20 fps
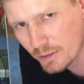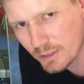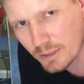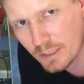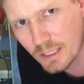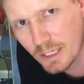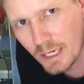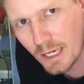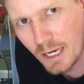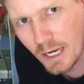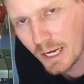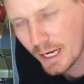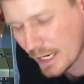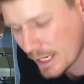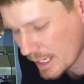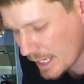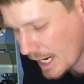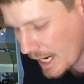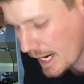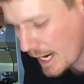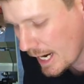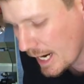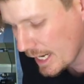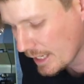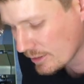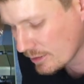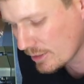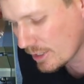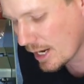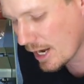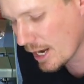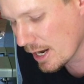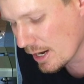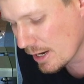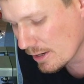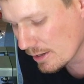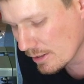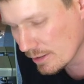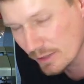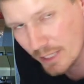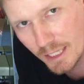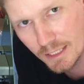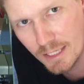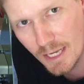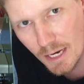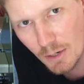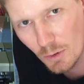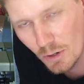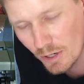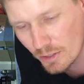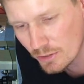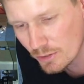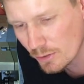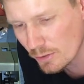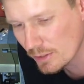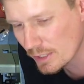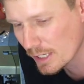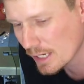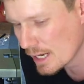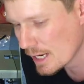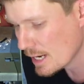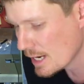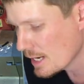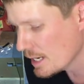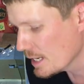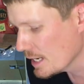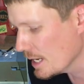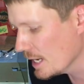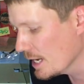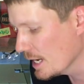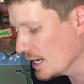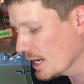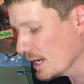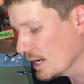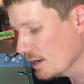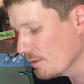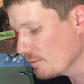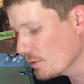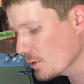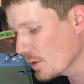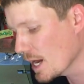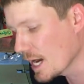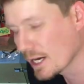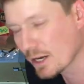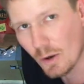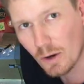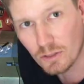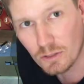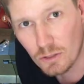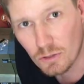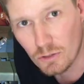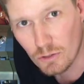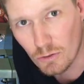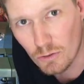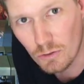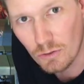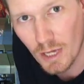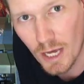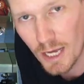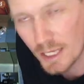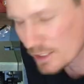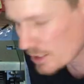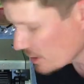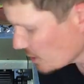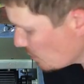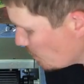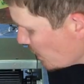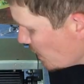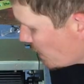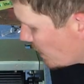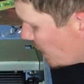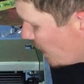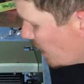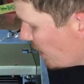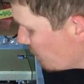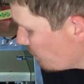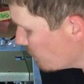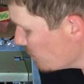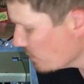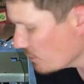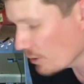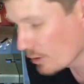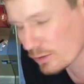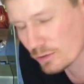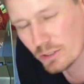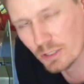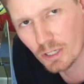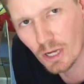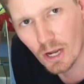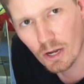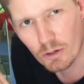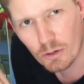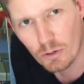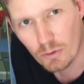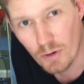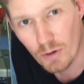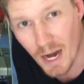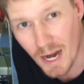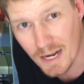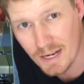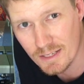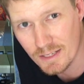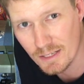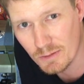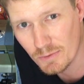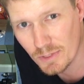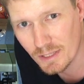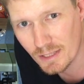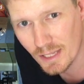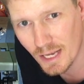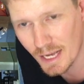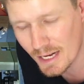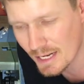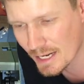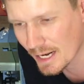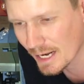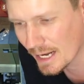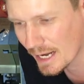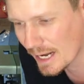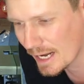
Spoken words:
on it. So that's how I do it. Now if you are going to do that, just be careful not to go crazy with that.